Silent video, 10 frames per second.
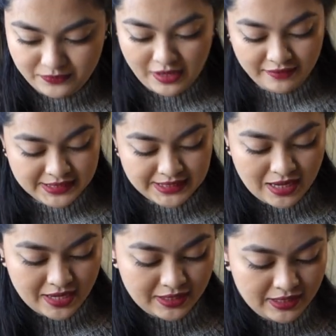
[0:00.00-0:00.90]
So I've
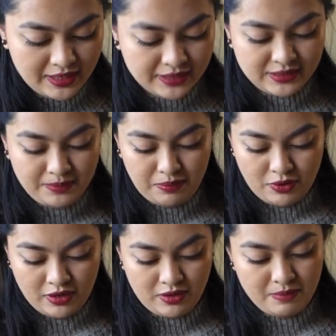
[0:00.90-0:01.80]
started it. It's a
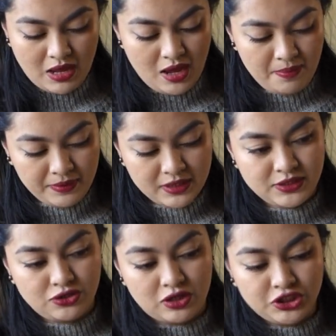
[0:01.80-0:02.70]
bottom up
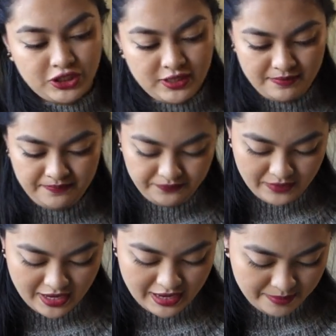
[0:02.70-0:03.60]
construction
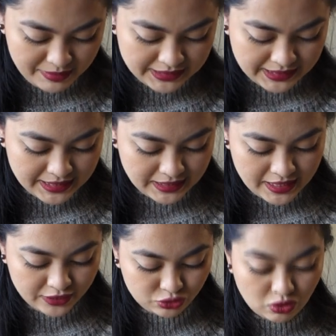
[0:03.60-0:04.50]
and I'm knitting it
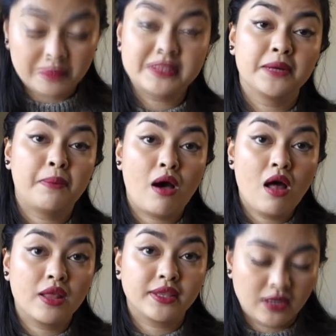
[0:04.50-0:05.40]
in Drops
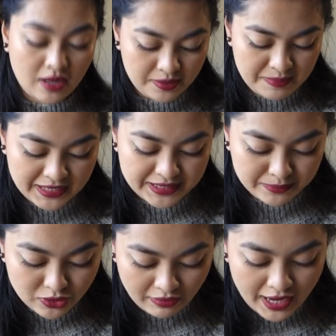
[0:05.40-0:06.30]
Nepal in the color
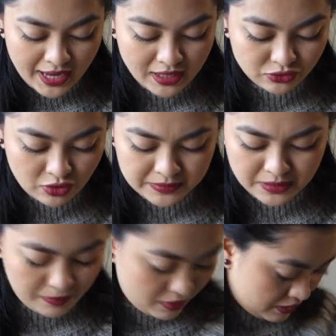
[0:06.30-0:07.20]
medium gray. Drops
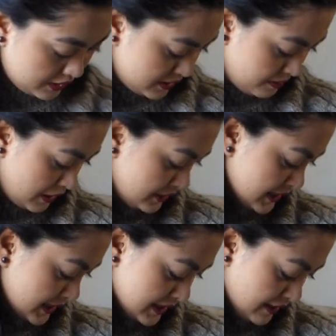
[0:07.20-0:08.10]
Nepal is about
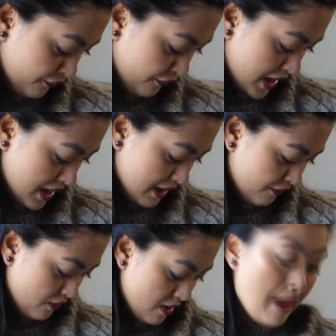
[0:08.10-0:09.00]
65%
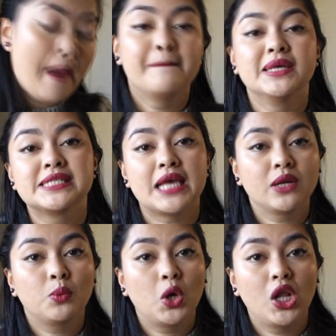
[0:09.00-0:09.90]

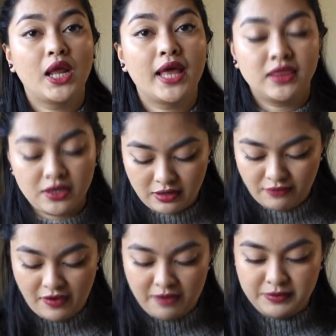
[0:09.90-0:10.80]
wool and
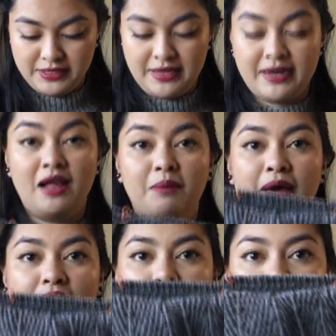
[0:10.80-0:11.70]
35%
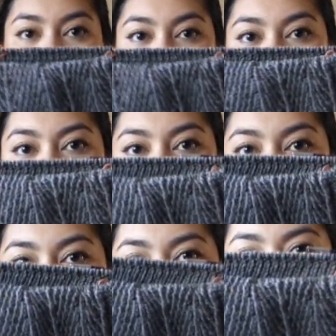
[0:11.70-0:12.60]
alpaca. So